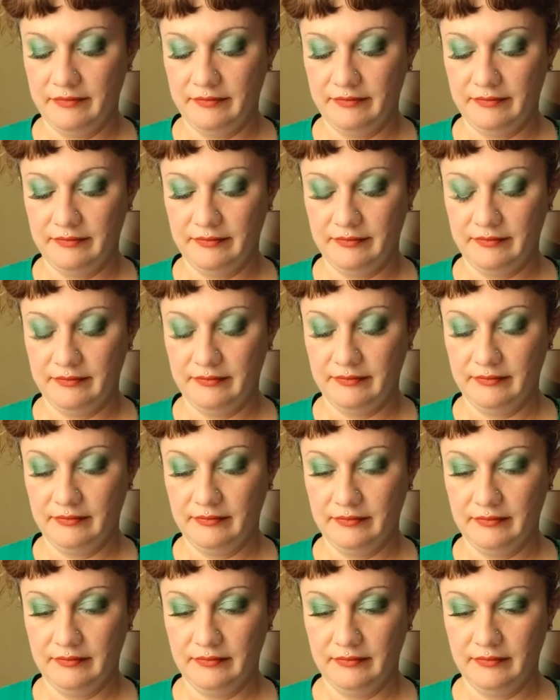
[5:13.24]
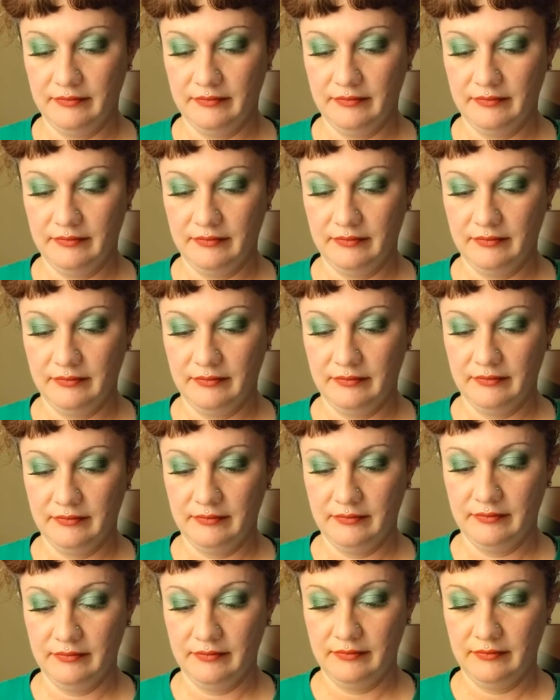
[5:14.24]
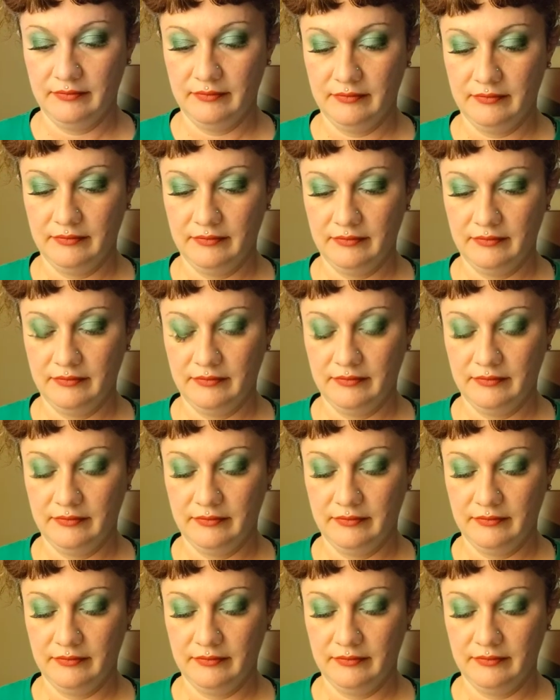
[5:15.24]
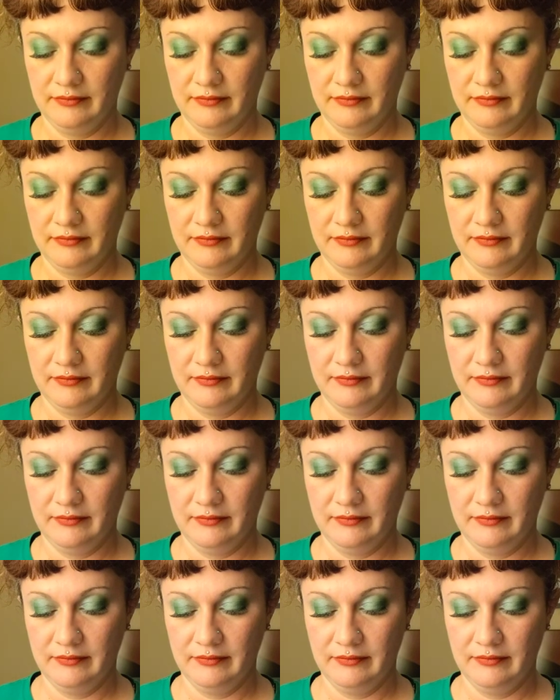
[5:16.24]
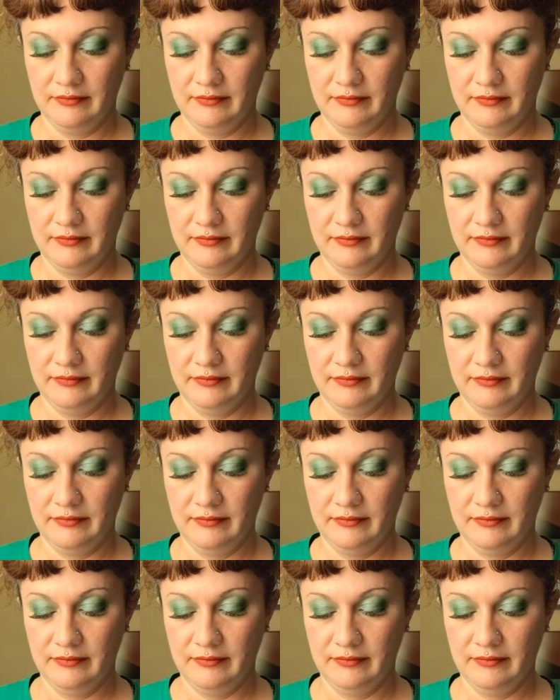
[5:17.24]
Nobody speaks.